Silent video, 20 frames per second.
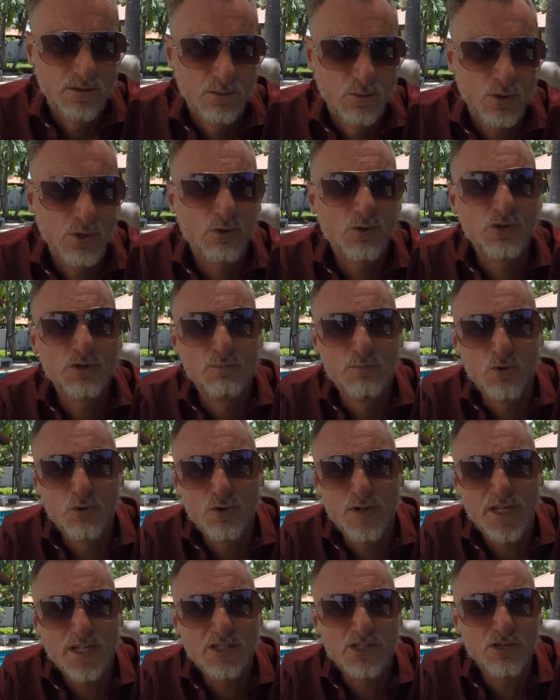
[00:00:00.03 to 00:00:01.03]
Well, good
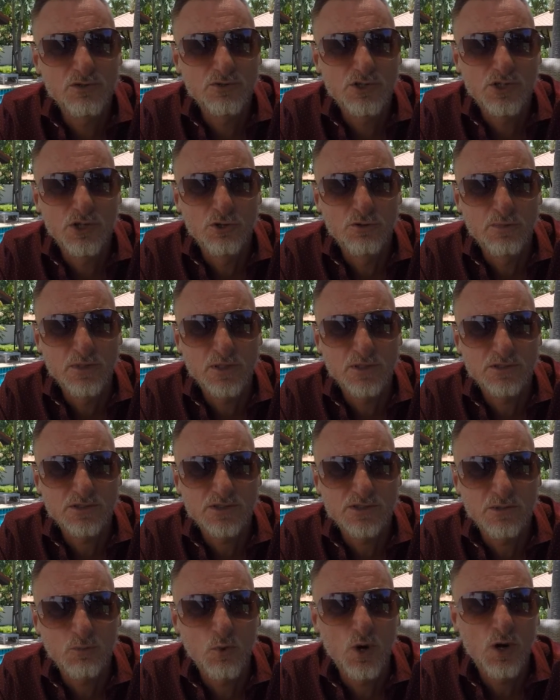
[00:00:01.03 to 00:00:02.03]
morning
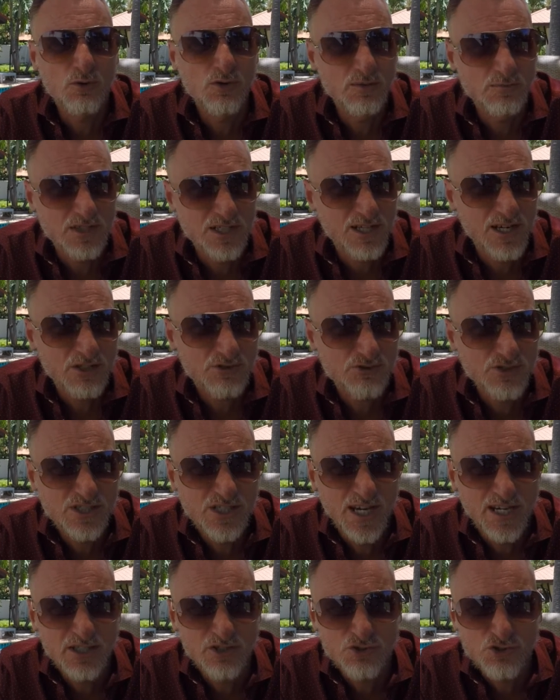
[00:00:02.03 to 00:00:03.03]
YouTubers and welcome to Luxury
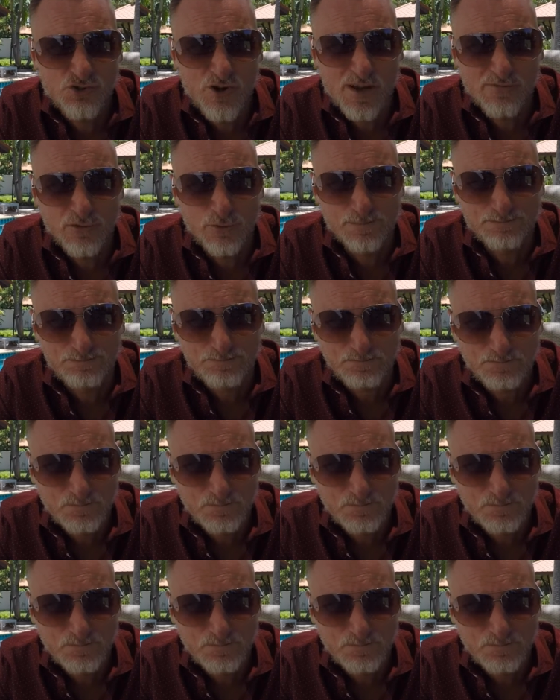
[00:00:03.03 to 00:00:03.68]
Tech and Travel.